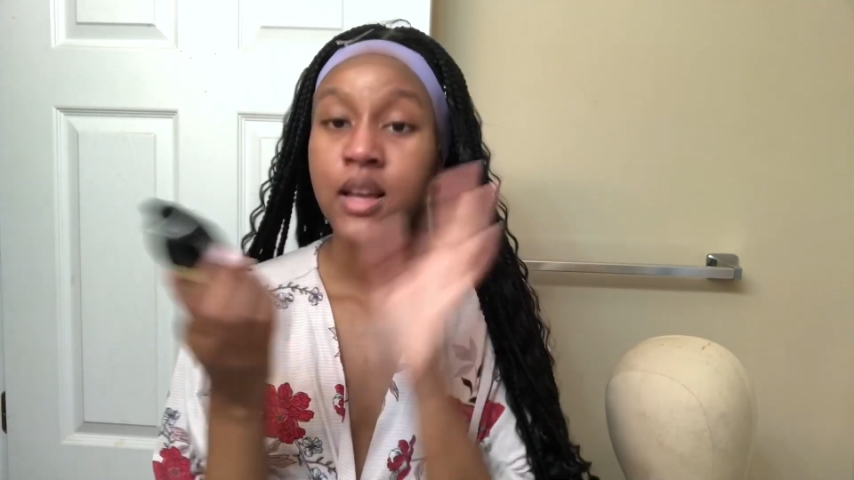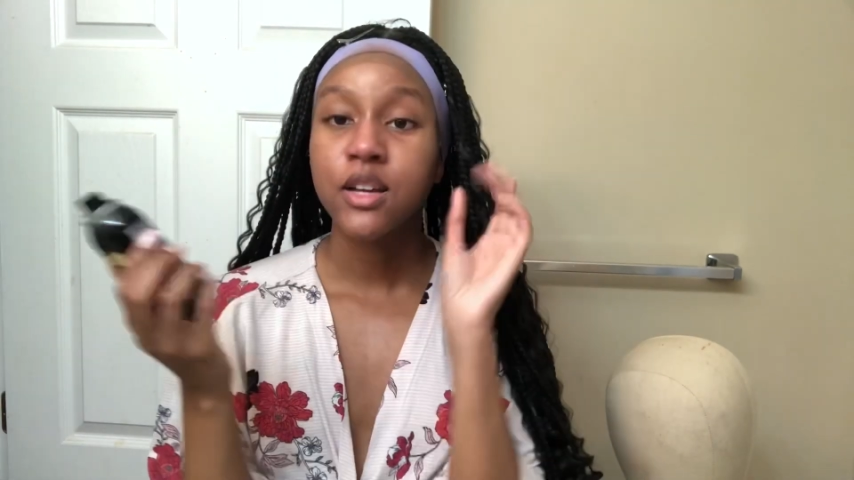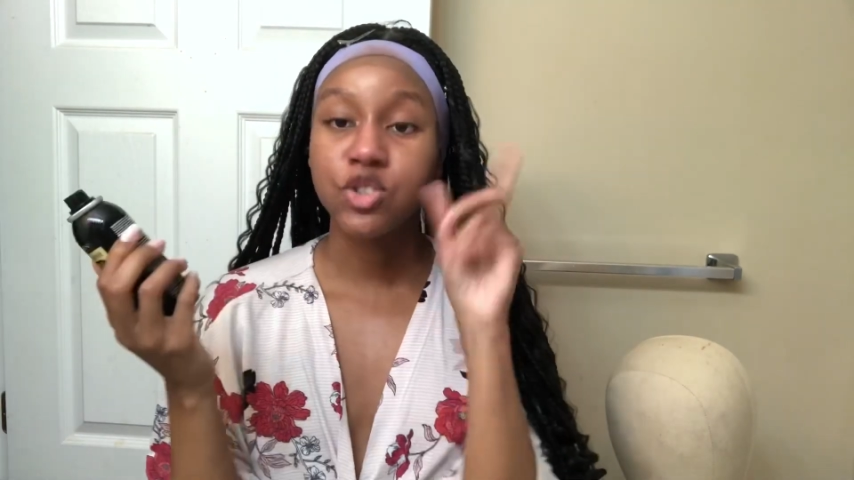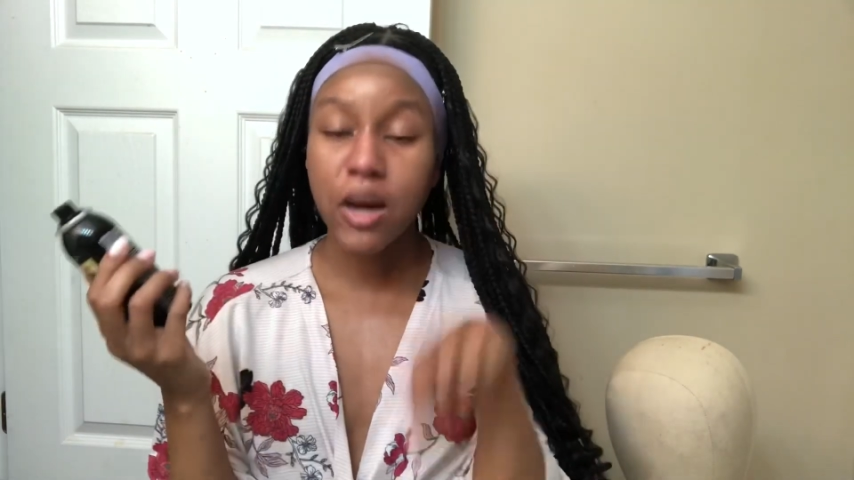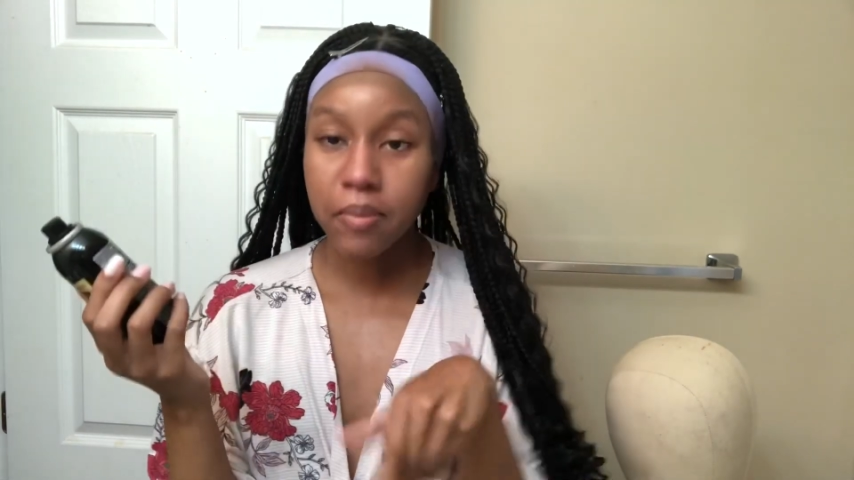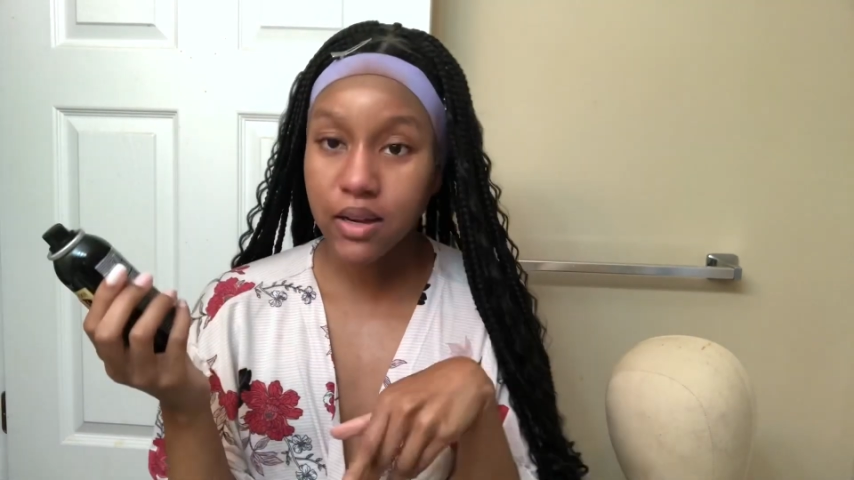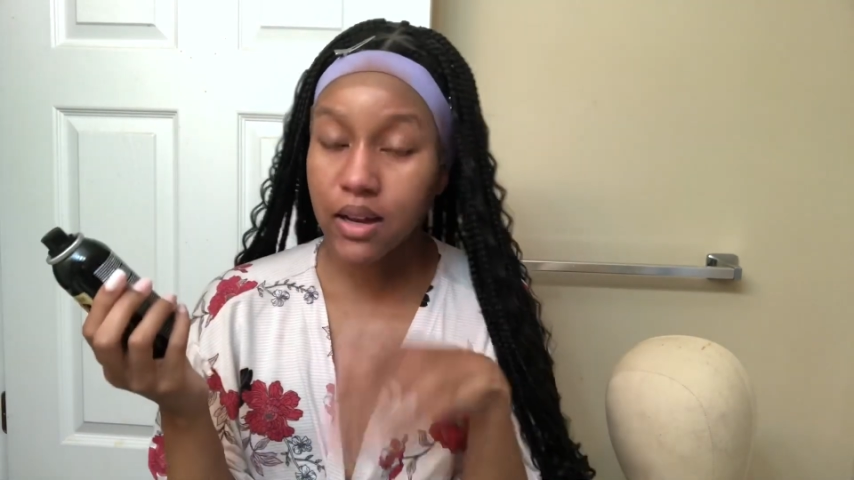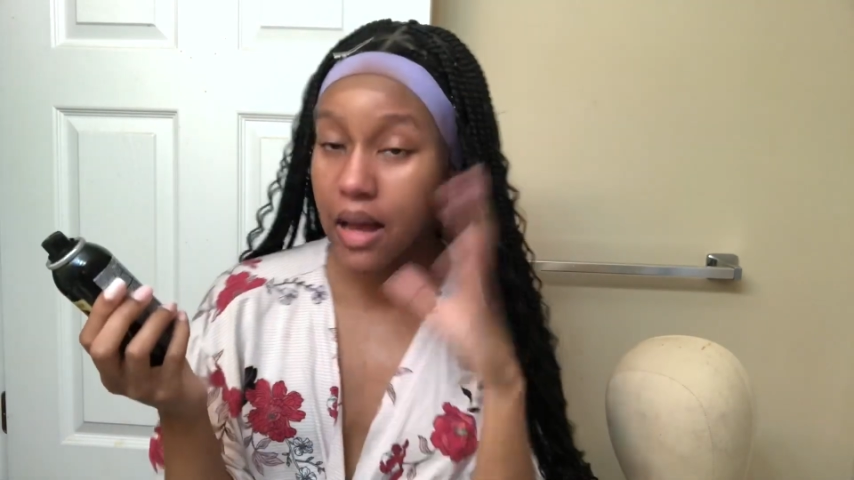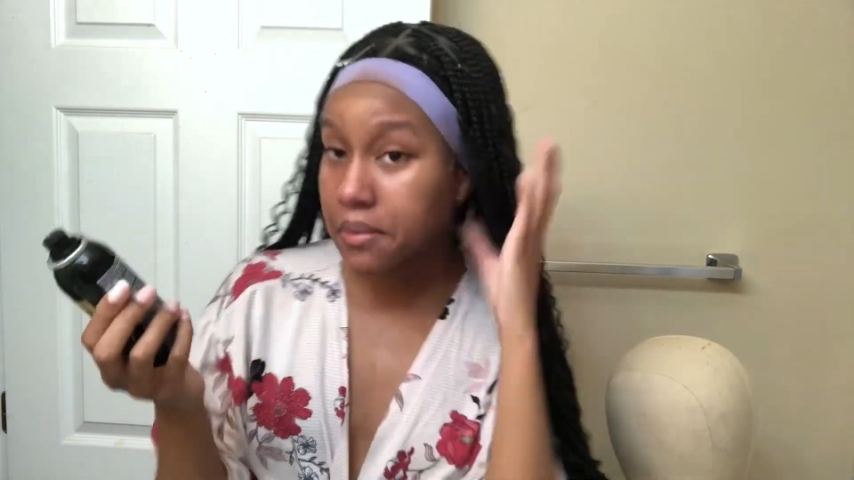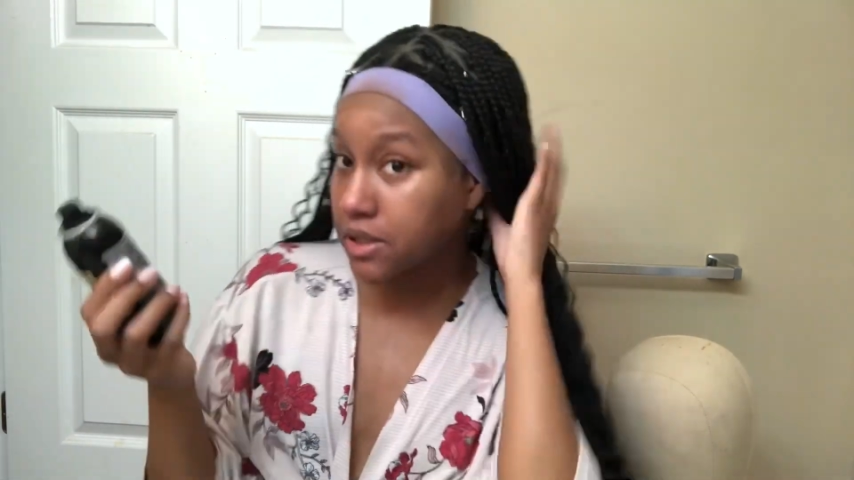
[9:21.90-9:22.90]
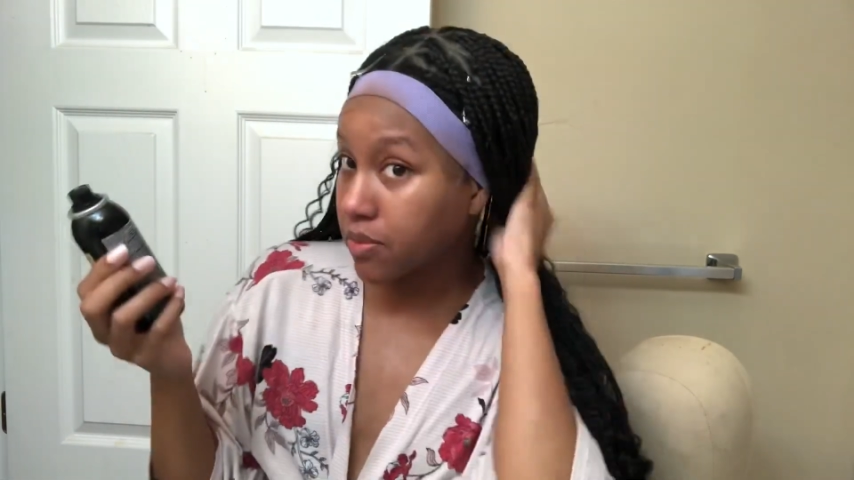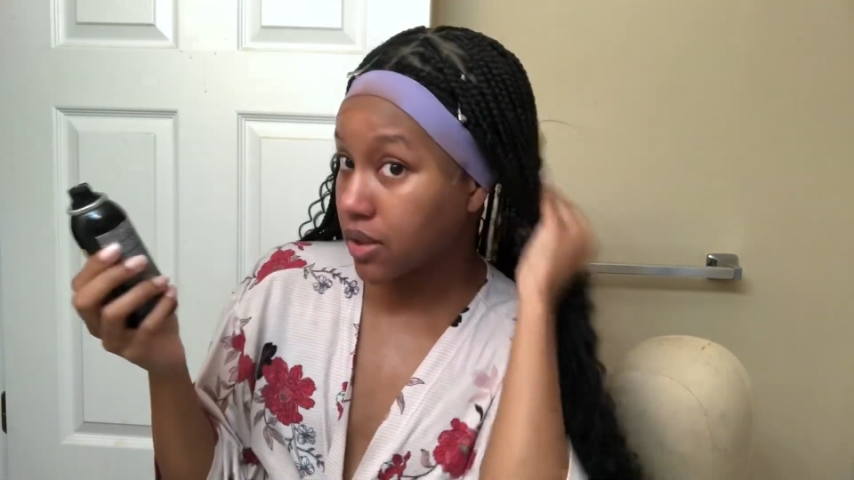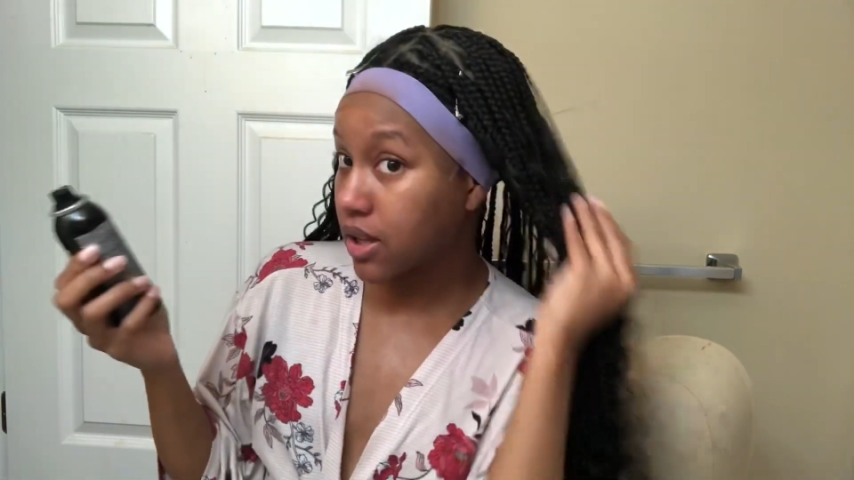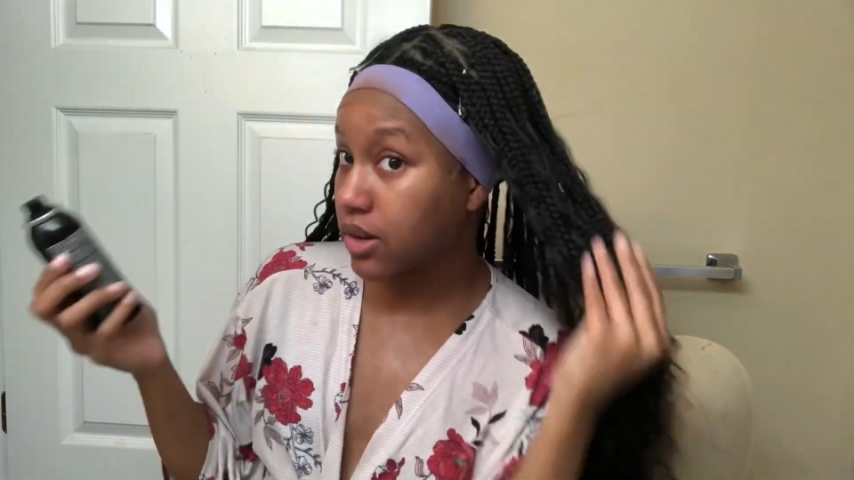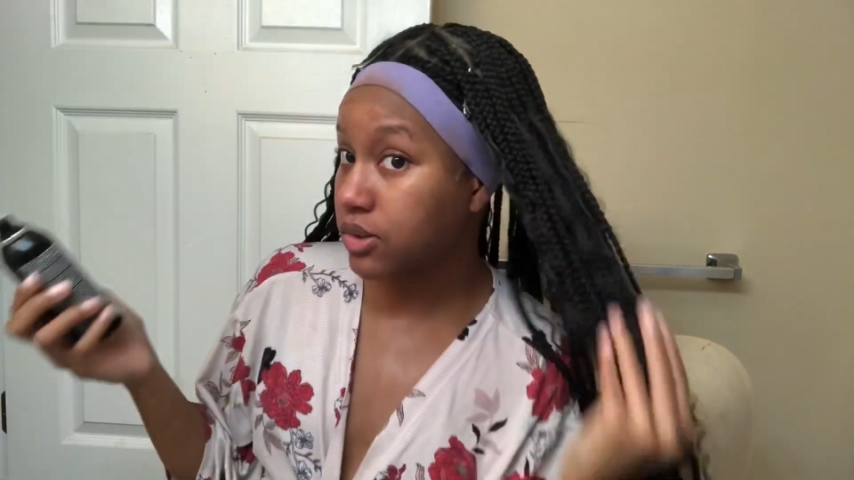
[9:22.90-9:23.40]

Drop in the comments below